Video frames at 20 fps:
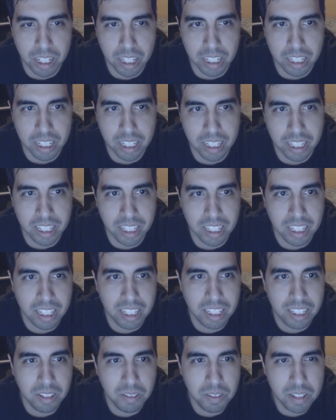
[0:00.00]
Gon.
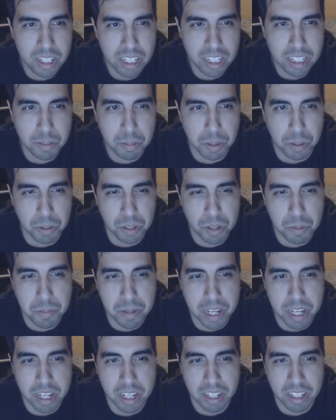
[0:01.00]
What's that supposed to
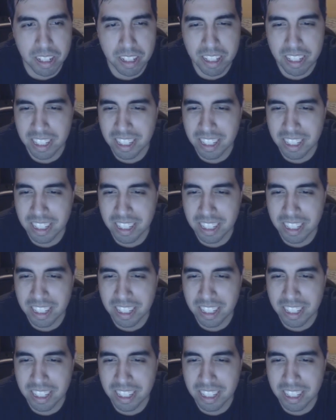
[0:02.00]
mean?